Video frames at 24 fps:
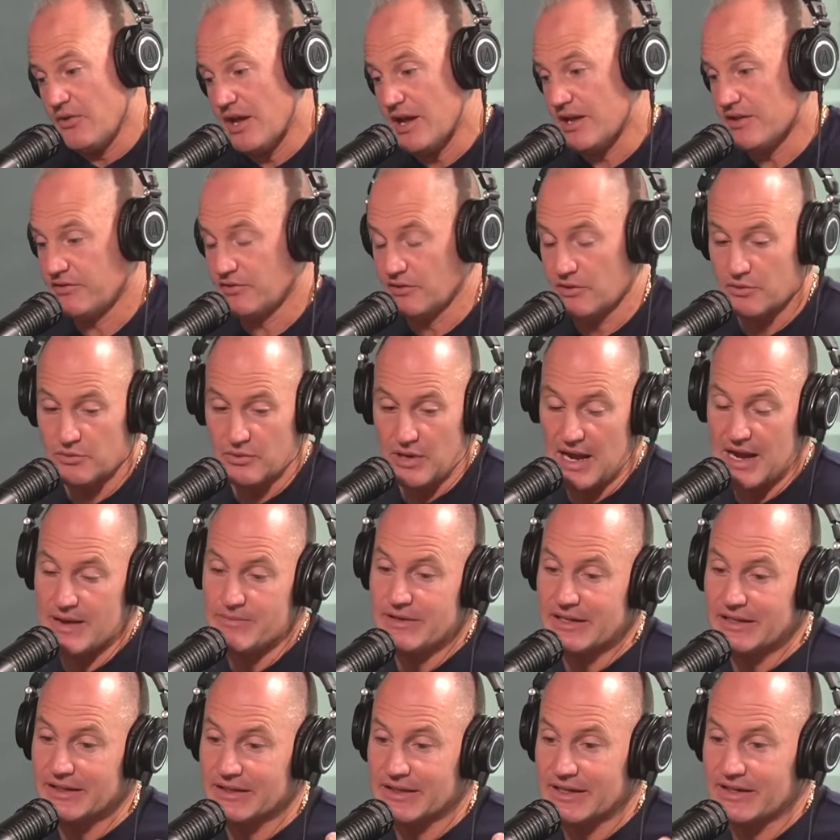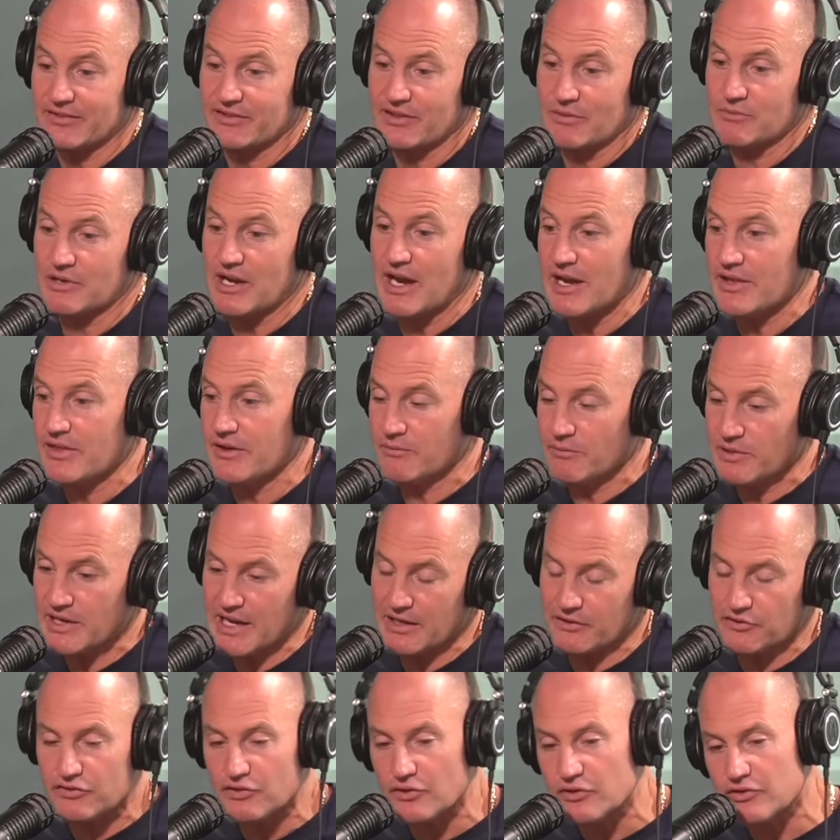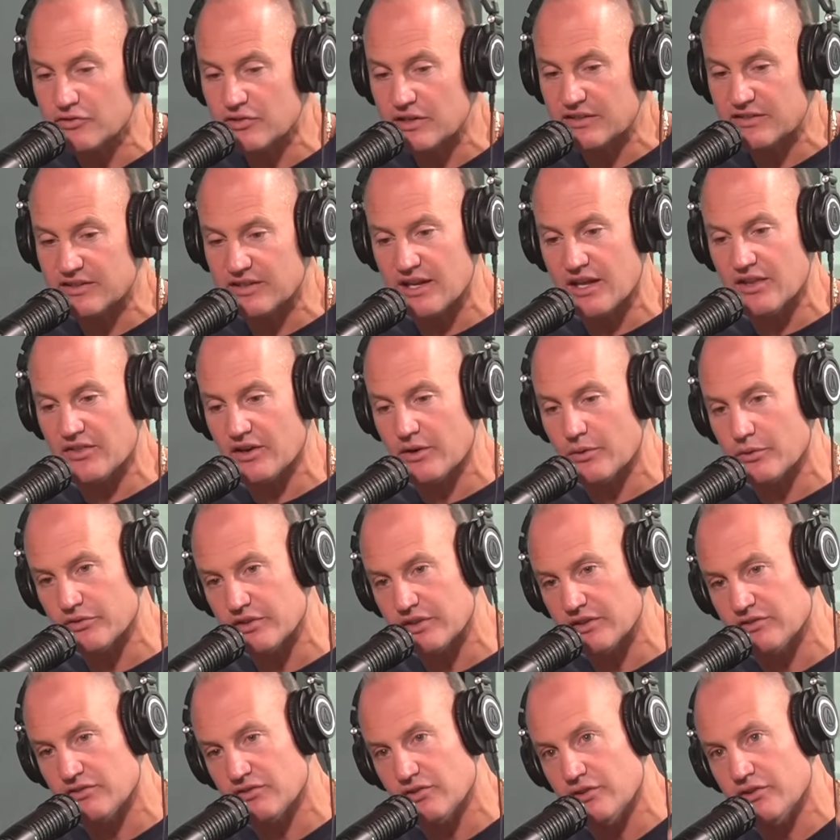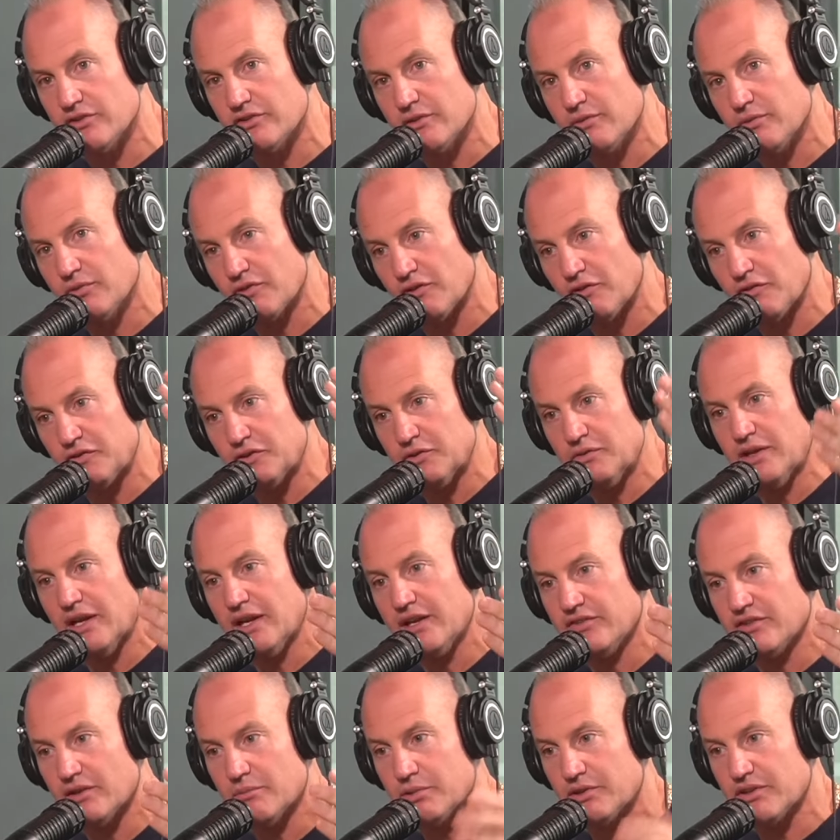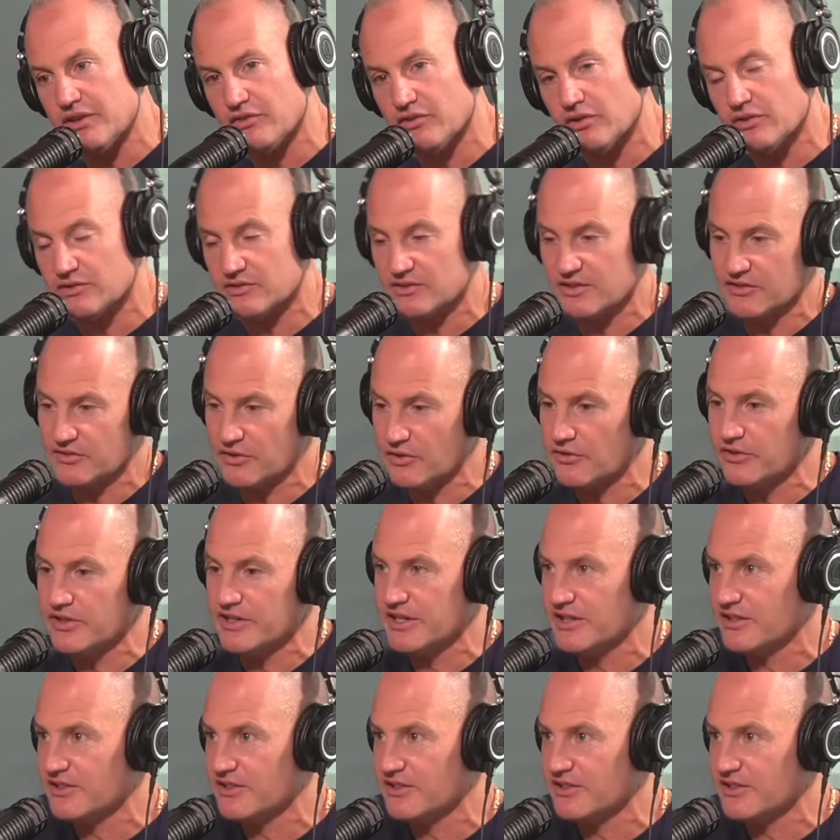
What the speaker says: so, look, it's some guy that we had surgery together. I was in surgery for a few days up at this hernia